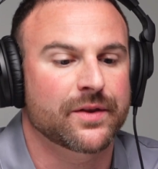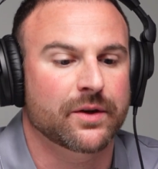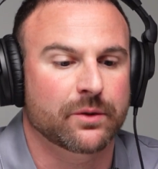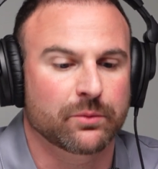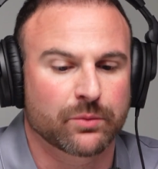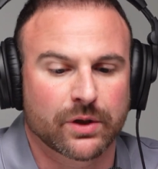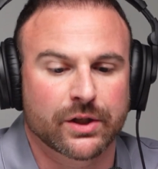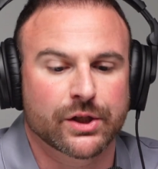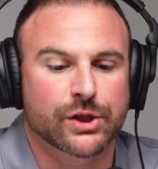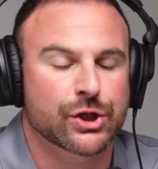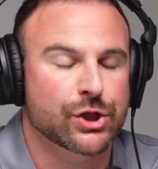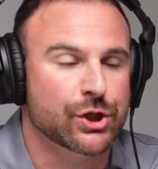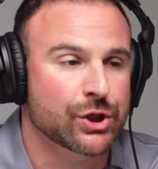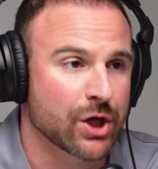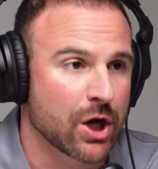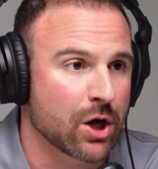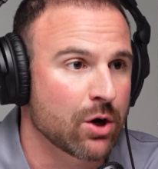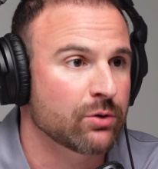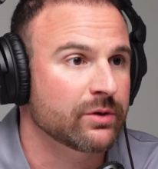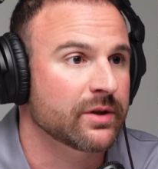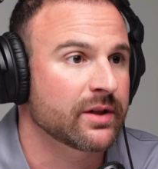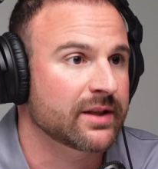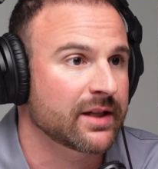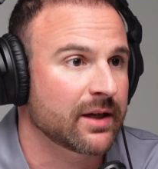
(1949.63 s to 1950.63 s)
that really
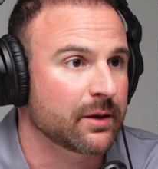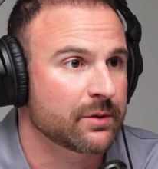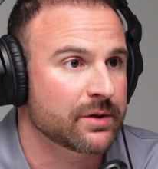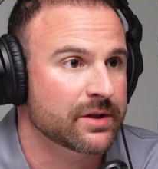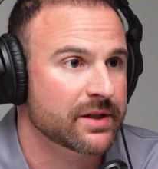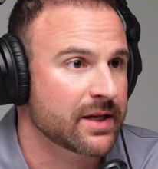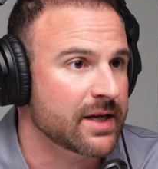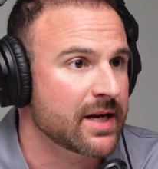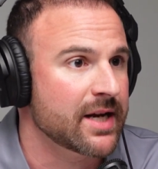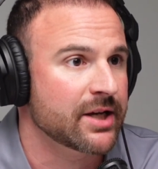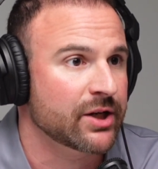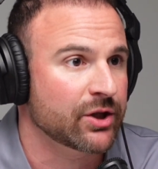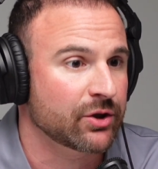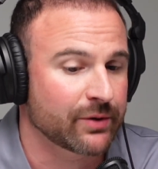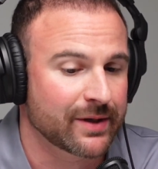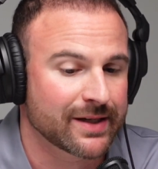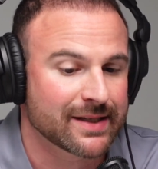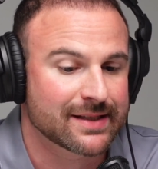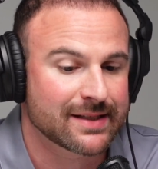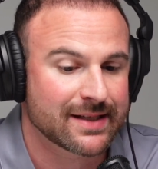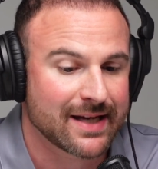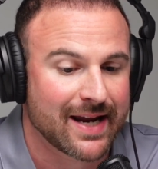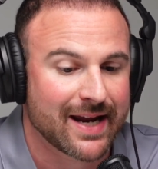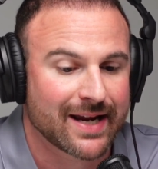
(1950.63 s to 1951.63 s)
showed that there was an
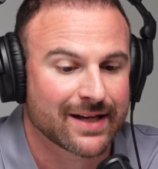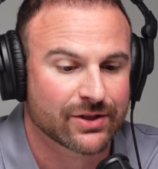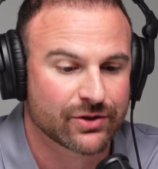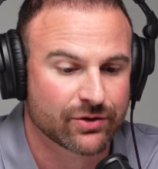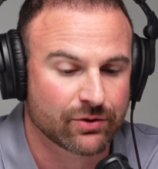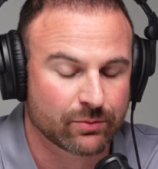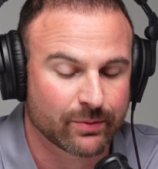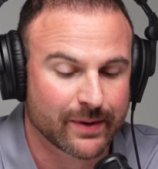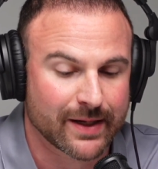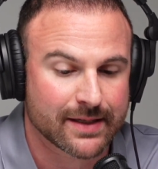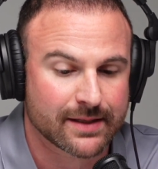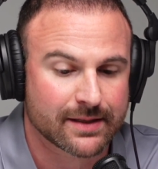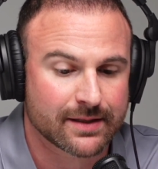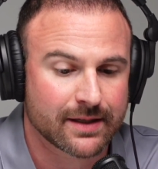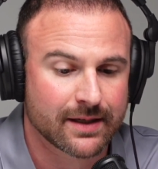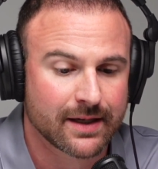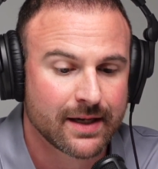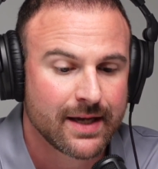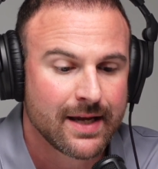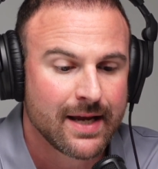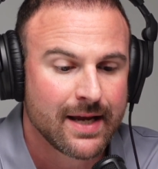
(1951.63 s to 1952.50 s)
increased cancer risk.